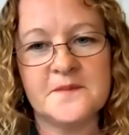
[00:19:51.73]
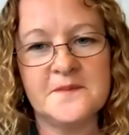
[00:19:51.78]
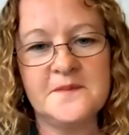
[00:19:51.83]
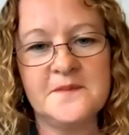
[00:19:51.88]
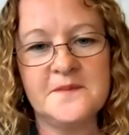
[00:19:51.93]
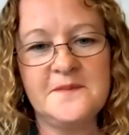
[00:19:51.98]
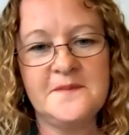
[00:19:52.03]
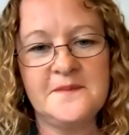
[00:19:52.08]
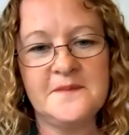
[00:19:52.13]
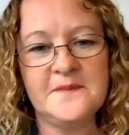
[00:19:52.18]

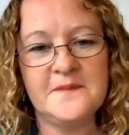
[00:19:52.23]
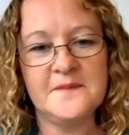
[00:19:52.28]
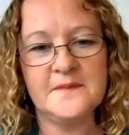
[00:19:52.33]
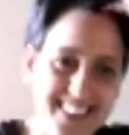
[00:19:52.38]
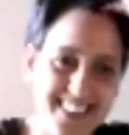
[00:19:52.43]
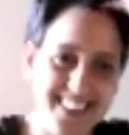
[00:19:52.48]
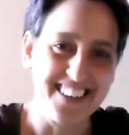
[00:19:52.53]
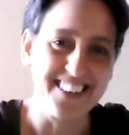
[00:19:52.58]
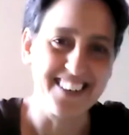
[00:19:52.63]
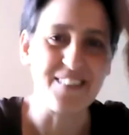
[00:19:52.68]

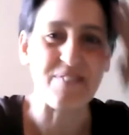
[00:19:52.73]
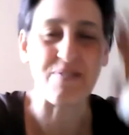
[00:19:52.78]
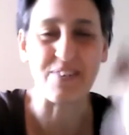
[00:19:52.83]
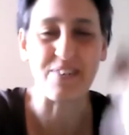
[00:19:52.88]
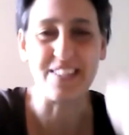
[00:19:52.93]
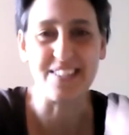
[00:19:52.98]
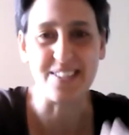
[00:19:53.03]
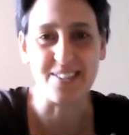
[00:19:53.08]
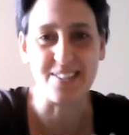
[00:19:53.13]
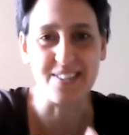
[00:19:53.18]
Anna, for
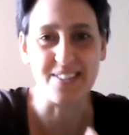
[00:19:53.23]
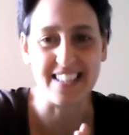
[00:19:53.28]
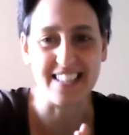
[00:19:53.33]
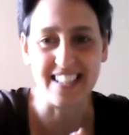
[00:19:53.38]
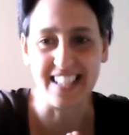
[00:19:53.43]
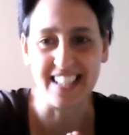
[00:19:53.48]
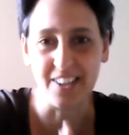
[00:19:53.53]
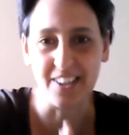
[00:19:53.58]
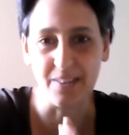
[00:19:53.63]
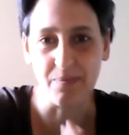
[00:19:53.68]
instance,
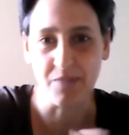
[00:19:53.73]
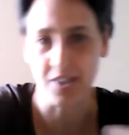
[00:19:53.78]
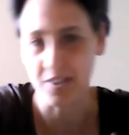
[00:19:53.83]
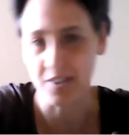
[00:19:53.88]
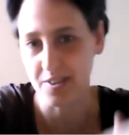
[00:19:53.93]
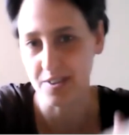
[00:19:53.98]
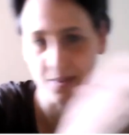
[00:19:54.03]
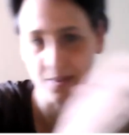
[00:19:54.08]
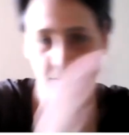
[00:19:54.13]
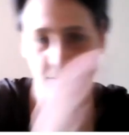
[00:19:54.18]

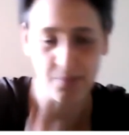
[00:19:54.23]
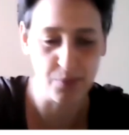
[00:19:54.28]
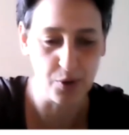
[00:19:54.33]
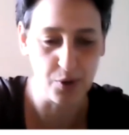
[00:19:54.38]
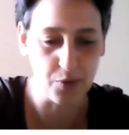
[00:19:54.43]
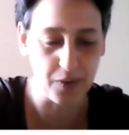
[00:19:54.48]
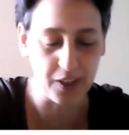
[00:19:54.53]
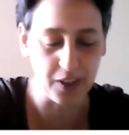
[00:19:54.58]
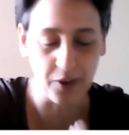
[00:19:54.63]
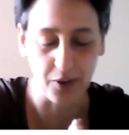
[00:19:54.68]
just
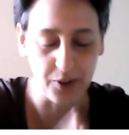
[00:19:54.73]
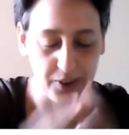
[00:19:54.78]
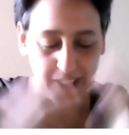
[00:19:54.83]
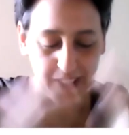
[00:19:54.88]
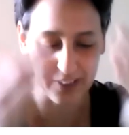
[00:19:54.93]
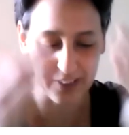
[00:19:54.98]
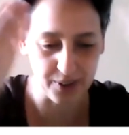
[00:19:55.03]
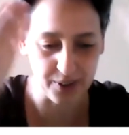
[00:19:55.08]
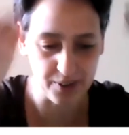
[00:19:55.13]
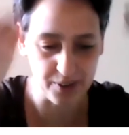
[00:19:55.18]
moving on,
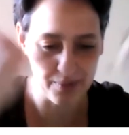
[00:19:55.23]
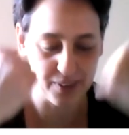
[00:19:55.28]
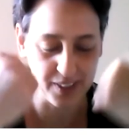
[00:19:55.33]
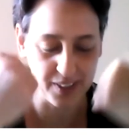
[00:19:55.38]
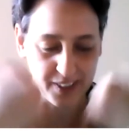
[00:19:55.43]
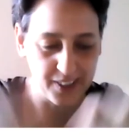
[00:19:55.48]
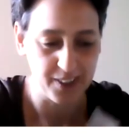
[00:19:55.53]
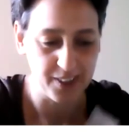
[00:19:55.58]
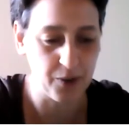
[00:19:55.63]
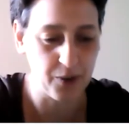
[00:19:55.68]
another
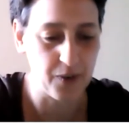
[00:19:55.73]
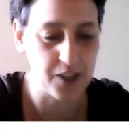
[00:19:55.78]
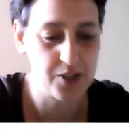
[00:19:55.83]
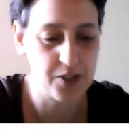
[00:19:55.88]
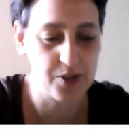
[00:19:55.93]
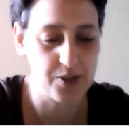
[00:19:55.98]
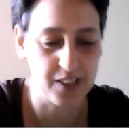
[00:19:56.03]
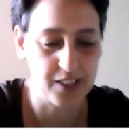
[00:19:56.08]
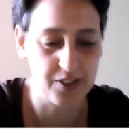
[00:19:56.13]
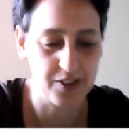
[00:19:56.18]

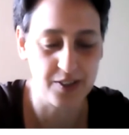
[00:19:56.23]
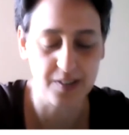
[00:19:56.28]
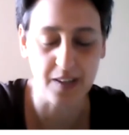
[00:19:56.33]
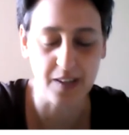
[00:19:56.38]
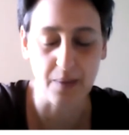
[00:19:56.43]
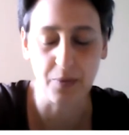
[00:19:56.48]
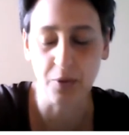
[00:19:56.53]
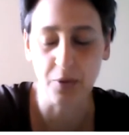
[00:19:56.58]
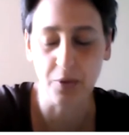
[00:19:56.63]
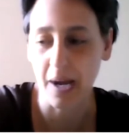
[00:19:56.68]
question has just
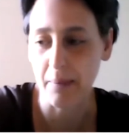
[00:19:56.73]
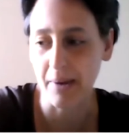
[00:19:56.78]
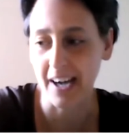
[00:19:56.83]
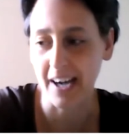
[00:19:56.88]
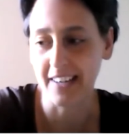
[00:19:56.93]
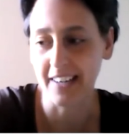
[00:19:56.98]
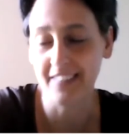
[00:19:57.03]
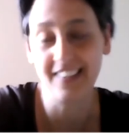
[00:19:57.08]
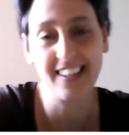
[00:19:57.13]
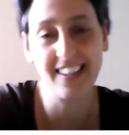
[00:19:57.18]
come to my
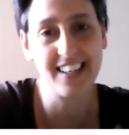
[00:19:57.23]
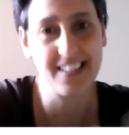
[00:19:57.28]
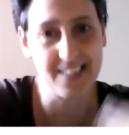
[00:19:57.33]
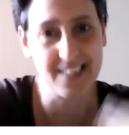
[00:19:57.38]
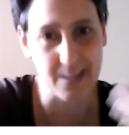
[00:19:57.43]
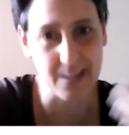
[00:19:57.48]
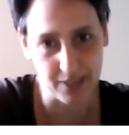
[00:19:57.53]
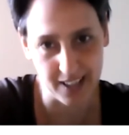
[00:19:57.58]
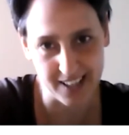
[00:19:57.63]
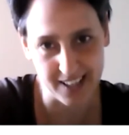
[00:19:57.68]
mind.
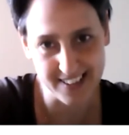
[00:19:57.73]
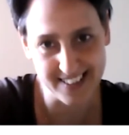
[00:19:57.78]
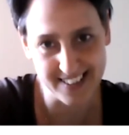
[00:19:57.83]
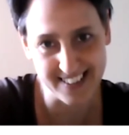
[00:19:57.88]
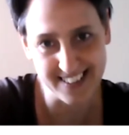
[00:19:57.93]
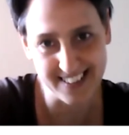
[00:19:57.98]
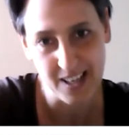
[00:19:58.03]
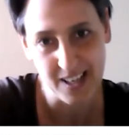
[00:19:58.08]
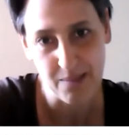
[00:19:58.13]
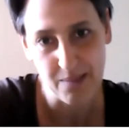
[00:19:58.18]
Exam
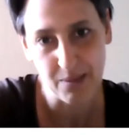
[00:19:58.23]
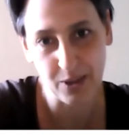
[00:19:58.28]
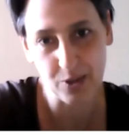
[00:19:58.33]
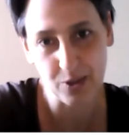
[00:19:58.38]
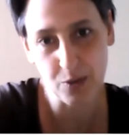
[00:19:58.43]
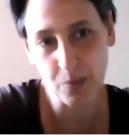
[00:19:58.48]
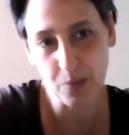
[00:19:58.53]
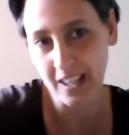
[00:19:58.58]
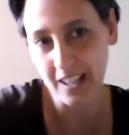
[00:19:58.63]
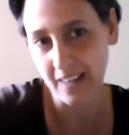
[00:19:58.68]
classes.
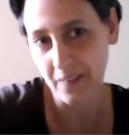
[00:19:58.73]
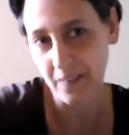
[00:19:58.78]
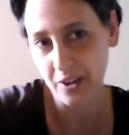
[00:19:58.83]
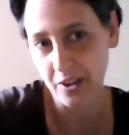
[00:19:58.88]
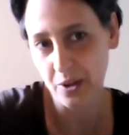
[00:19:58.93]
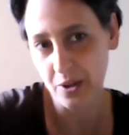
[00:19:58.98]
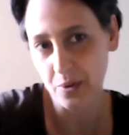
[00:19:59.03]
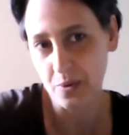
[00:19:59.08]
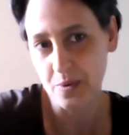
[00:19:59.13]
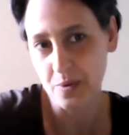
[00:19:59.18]
because we can
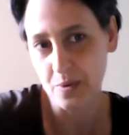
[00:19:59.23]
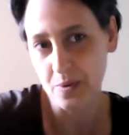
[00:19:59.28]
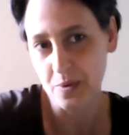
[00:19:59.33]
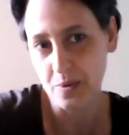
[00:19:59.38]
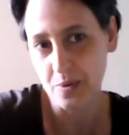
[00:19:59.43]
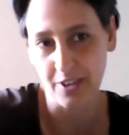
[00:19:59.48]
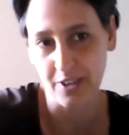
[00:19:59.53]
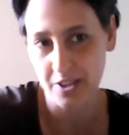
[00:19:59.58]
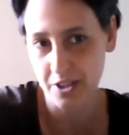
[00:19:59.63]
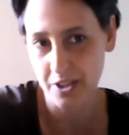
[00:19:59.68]
use
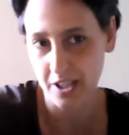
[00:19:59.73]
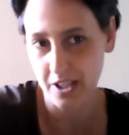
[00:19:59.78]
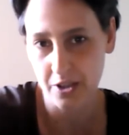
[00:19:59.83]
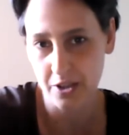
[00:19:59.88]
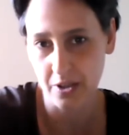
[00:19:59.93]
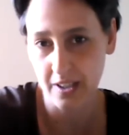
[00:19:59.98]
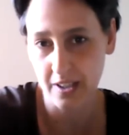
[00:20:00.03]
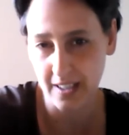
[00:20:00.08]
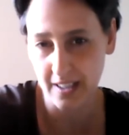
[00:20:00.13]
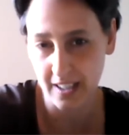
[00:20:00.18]

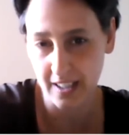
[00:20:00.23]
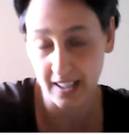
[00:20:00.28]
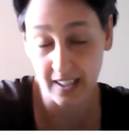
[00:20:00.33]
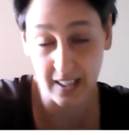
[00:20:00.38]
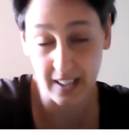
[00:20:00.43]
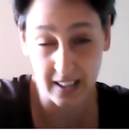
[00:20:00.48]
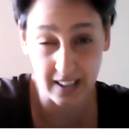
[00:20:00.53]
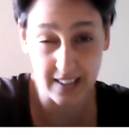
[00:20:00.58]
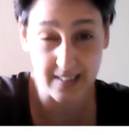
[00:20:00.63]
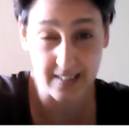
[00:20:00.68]
differentiation
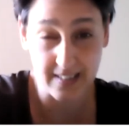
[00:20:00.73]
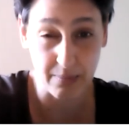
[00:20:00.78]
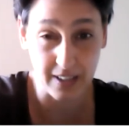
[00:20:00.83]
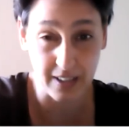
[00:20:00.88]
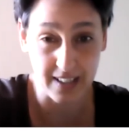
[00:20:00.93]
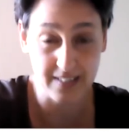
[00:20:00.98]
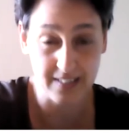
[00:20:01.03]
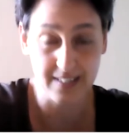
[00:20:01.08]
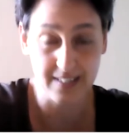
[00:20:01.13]
in exam classes